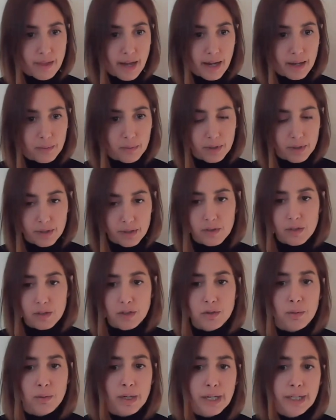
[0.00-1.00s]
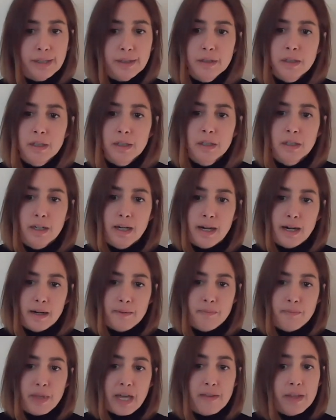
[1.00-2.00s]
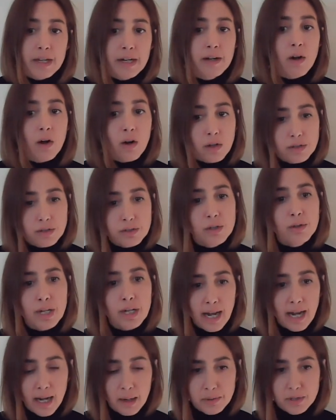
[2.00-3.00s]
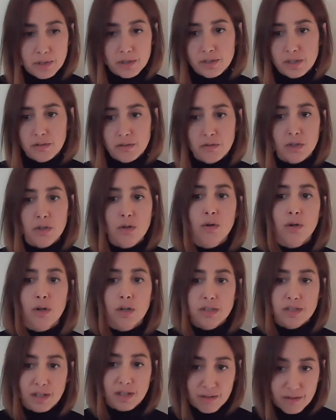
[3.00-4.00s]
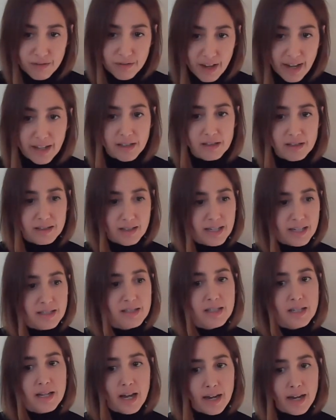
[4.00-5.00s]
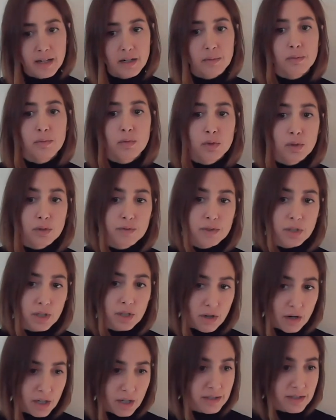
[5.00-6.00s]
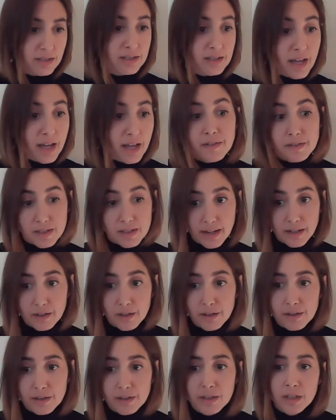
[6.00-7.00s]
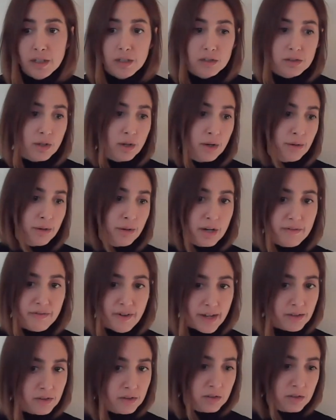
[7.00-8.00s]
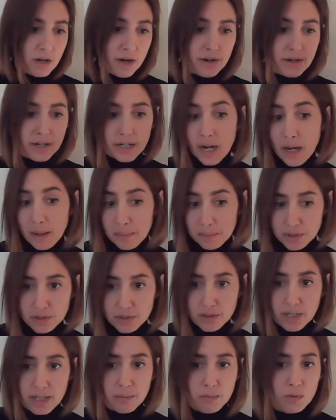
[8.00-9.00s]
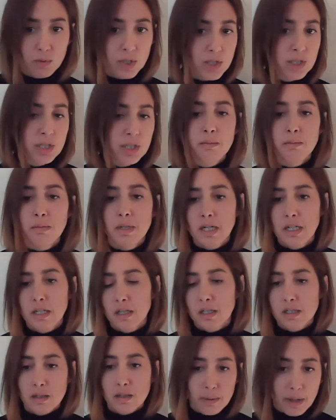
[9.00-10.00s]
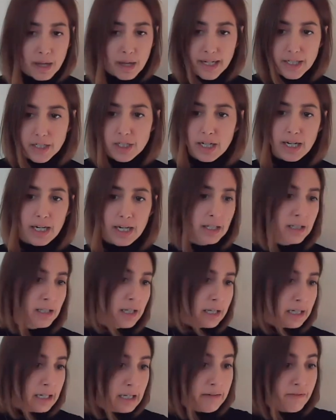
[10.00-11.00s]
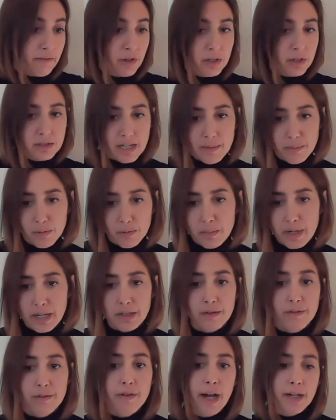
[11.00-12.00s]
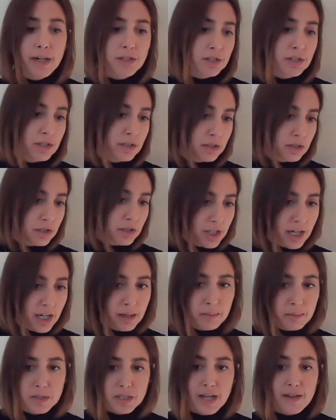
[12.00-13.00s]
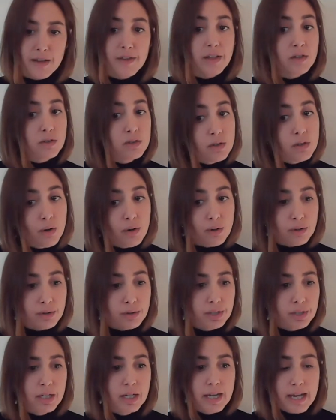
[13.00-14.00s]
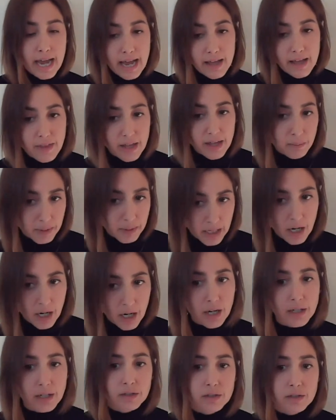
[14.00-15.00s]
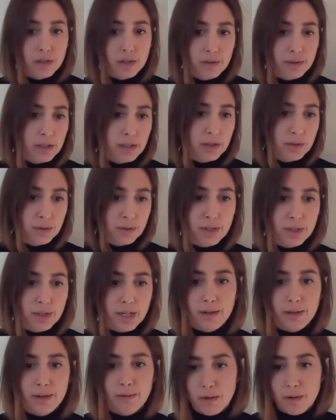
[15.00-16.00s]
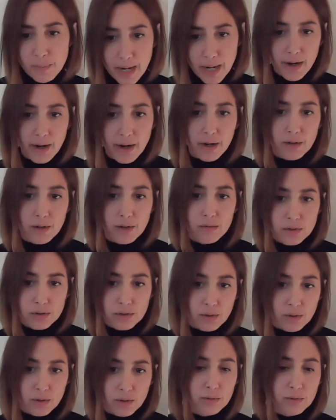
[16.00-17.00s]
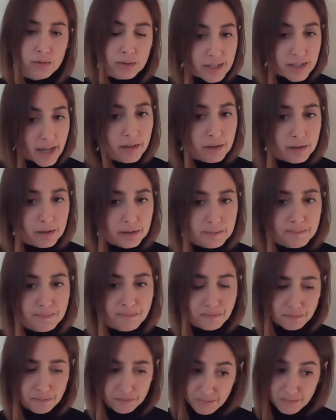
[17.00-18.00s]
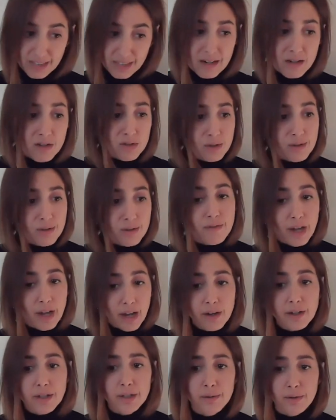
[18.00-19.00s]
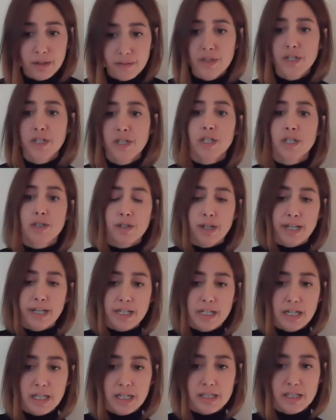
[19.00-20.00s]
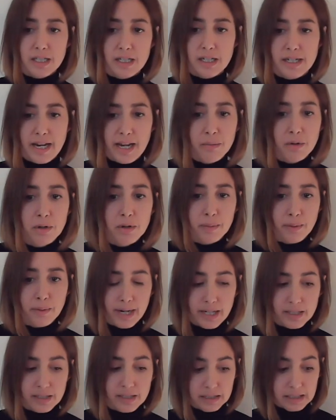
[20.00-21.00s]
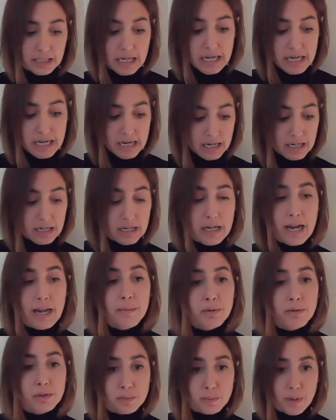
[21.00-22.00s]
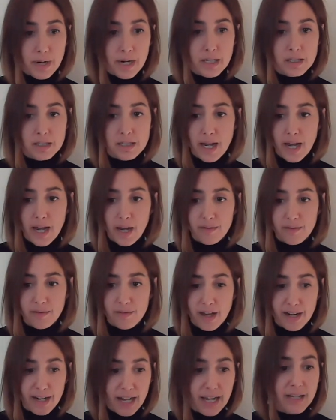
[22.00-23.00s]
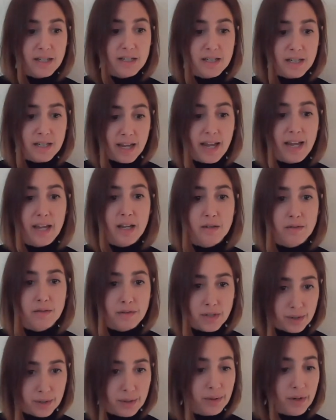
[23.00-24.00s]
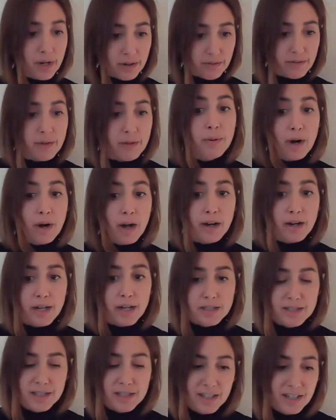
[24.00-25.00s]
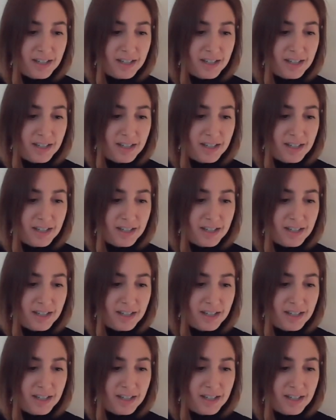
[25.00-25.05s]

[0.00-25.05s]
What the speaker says: that within the twin. And then it also captures and records events as the item moves across its life cycle. So events starting upstream, which can be in the supply chain, like, for example, manufactured, shipped, and then sold, and then beyond. So including repaired, resold, recycled. So the value of the digital ID is it enables brands to have that end-to-end view of the product.